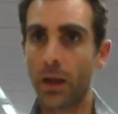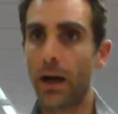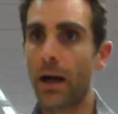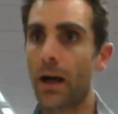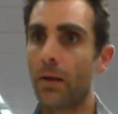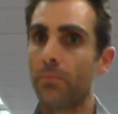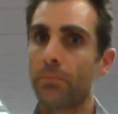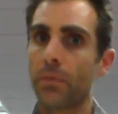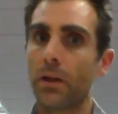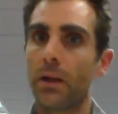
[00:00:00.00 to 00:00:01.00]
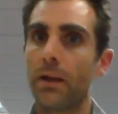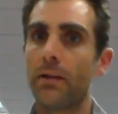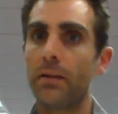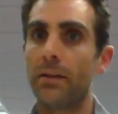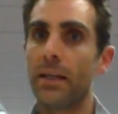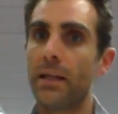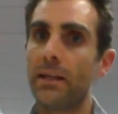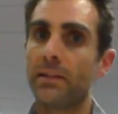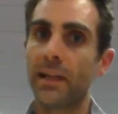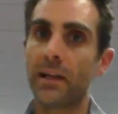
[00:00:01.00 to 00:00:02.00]
Right. And
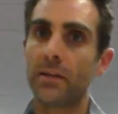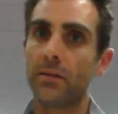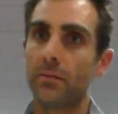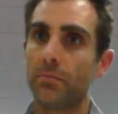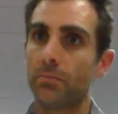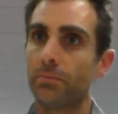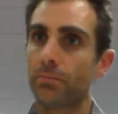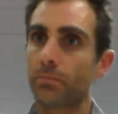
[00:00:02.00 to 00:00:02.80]
better solved through other